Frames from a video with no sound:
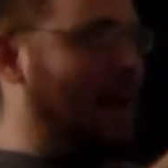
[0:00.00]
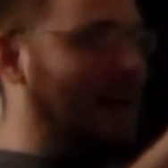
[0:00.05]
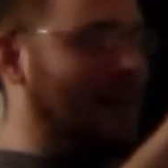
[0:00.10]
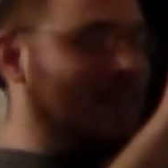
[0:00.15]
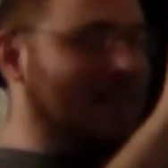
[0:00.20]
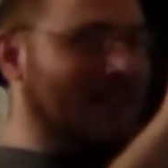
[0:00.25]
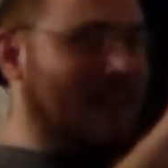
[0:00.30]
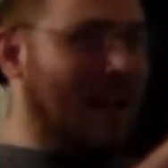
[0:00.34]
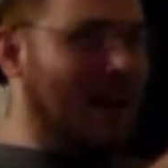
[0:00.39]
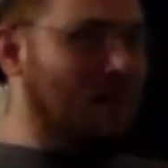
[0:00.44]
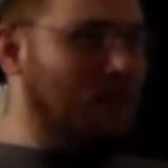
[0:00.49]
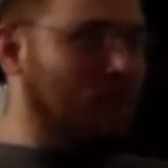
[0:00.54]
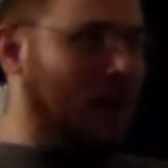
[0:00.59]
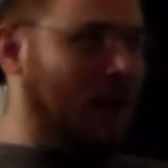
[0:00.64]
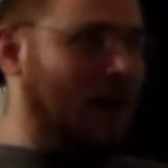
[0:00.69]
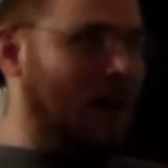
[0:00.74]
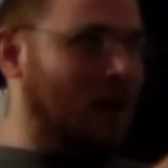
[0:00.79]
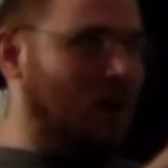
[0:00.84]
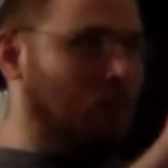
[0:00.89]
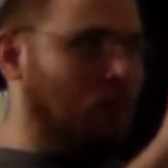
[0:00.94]

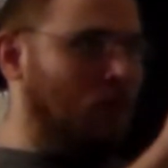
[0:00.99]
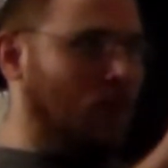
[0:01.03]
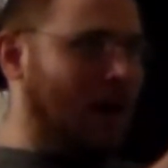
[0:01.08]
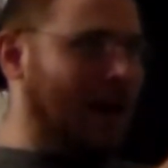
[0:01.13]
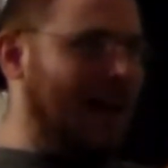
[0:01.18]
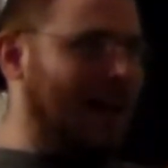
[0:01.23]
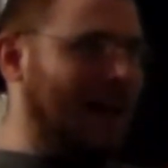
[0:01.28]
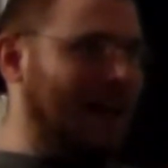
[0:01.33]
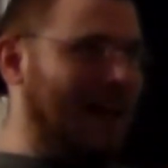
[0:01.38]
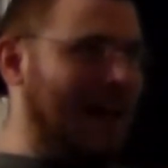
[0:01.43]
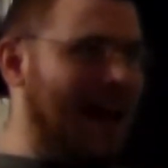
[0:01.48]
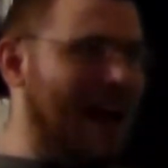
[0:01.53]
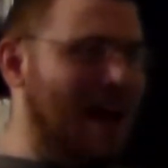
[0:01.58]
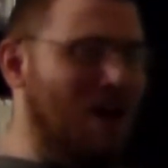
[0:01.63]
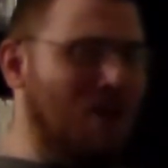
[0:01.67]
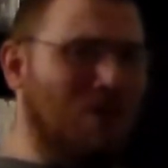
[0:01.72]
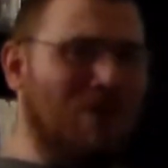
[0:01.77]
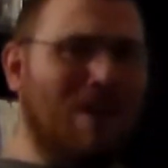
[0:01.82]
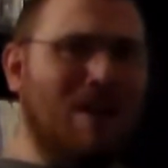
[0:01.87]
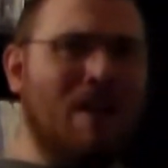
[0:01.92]
examine it and break it
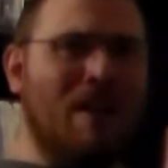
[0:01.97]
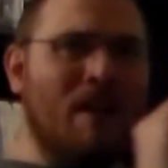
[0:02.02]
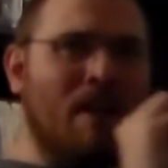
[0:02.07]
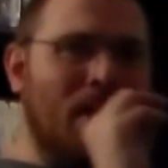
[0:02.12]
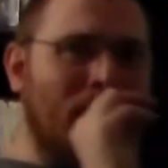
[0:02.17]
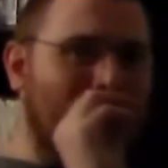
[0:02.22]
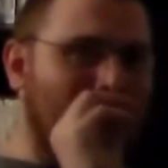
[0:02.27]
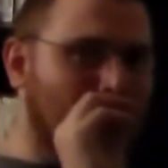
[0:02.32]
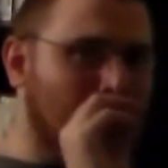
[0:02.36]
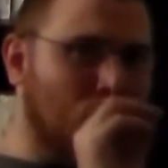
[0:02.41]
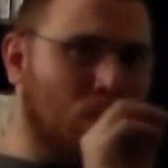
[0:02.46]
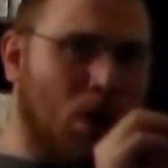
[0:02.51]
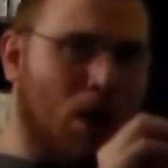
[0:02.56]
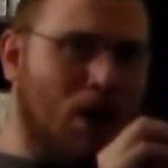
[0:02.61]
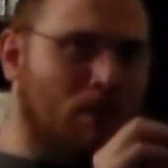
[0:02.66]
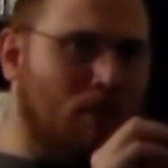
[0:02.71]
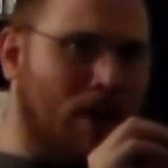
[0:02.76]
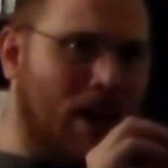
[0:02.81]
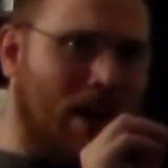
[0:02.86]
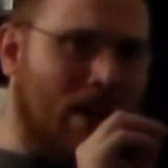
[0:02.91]
down, it
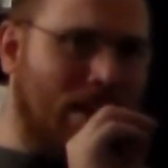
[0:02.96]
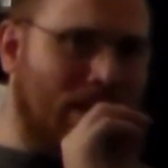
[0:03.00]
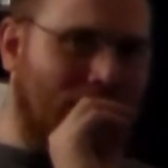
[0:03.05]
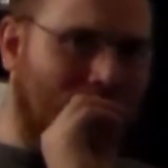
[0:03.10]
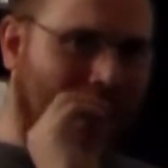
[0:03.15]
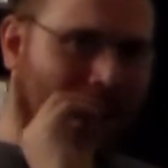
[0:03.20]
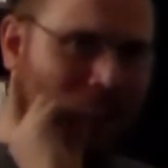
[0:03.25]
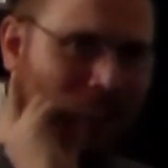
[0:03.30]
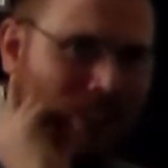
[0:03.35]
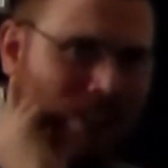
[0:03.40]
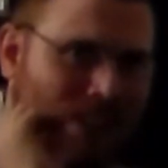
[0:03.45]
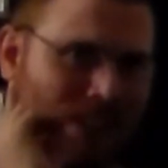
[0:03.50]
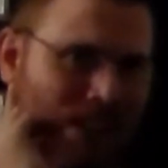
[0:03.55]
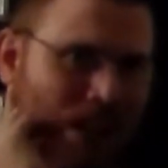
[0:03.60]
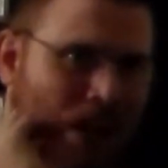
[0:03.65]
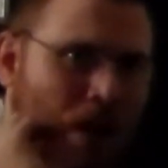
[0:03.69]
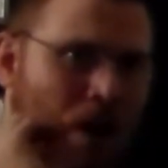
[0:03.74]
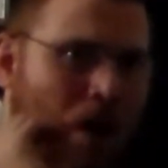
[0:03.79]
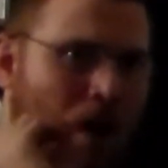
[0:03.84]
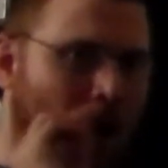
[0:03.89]
should make things
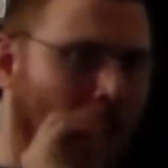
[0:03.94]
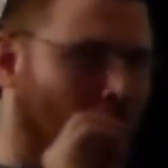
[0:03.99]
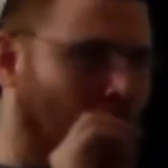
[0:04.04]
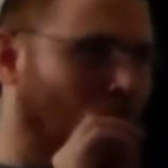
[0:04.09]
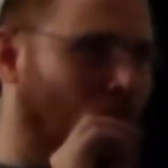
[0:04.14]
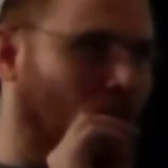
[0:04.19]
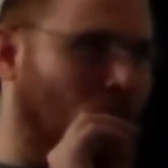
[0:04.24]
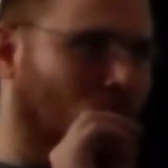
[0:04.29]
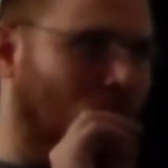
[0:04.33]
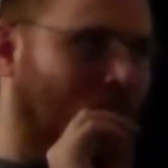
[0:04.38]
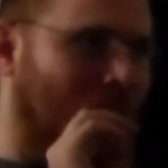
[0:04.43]
a whole